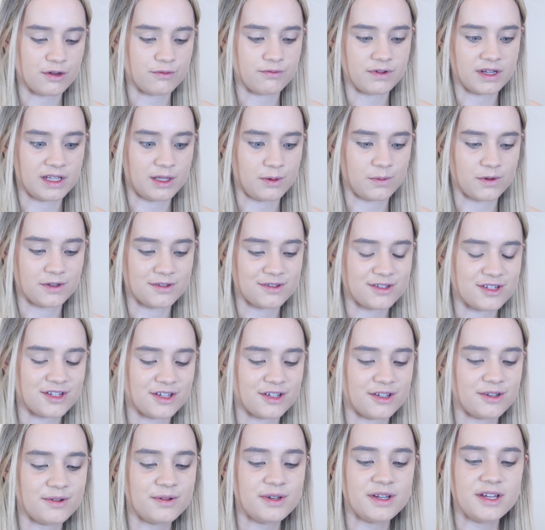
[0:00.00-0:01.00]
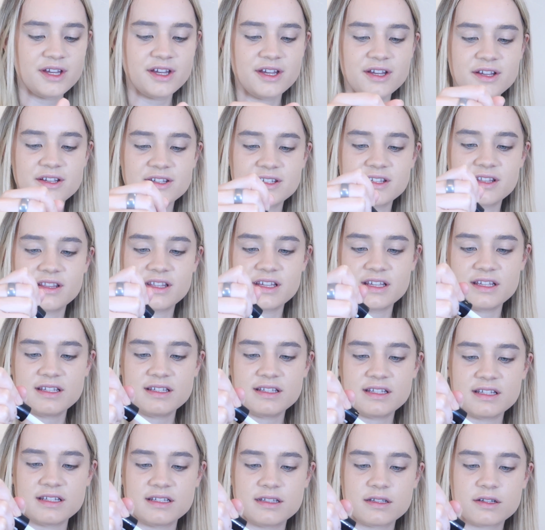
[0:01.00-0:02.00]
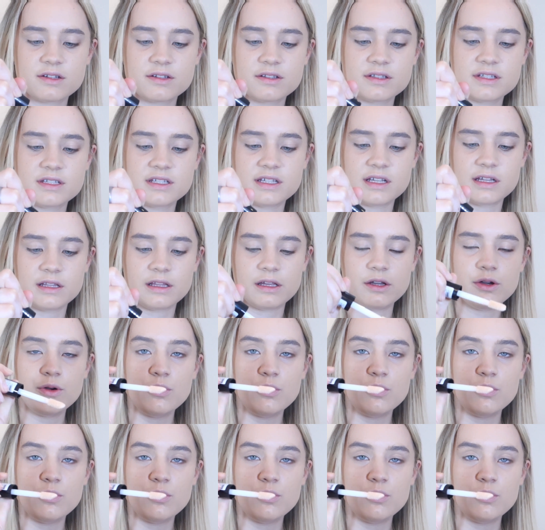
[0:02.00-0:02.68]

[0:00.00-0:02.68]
I really want to. So this is a concealer.